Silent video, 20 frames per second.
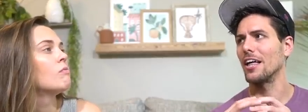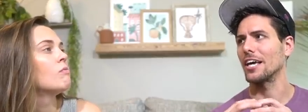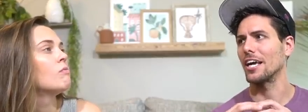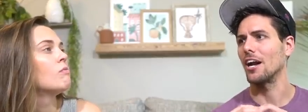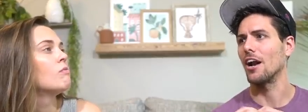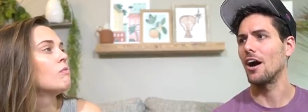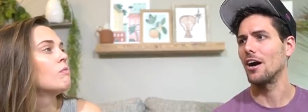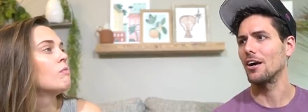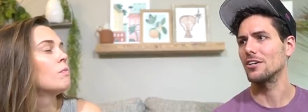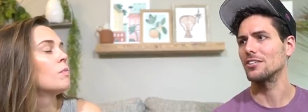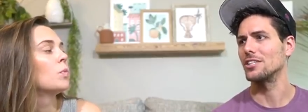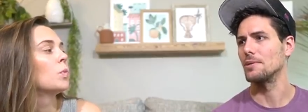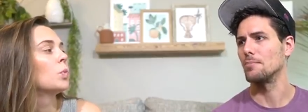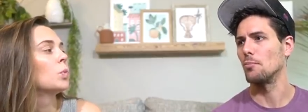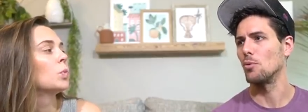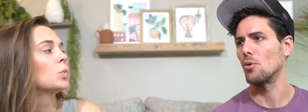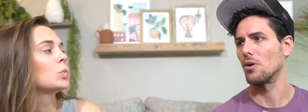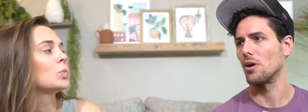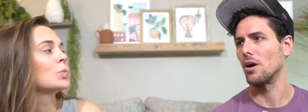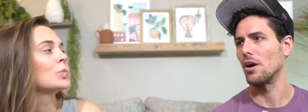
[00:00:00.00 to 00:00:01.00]
Speaker 1: like an
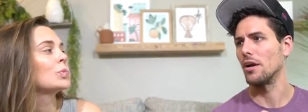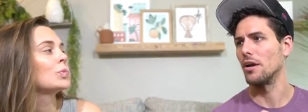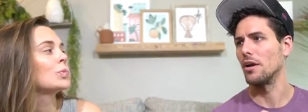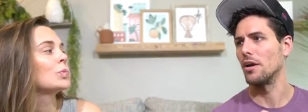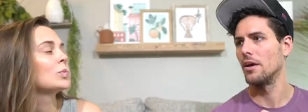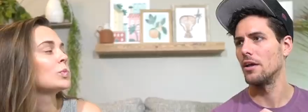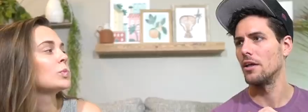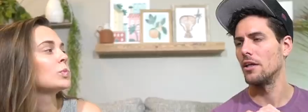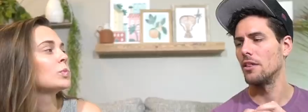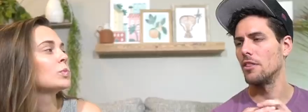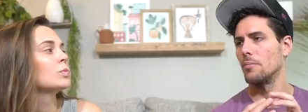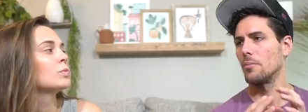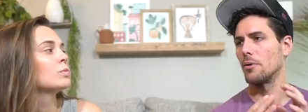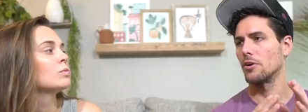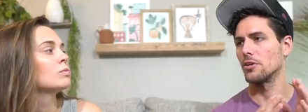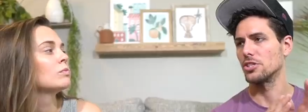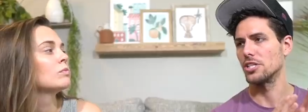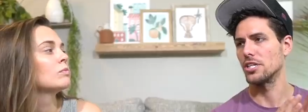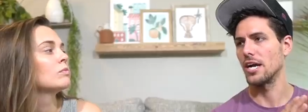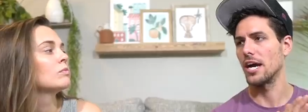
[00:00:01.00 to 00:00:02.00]
oxymoron? The
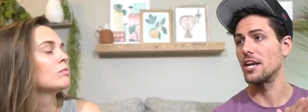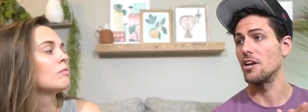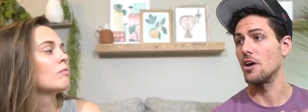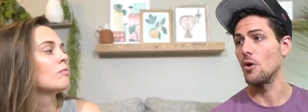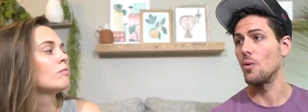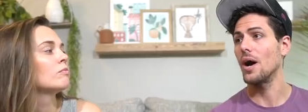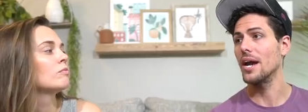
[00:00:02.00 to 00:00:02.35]
person I know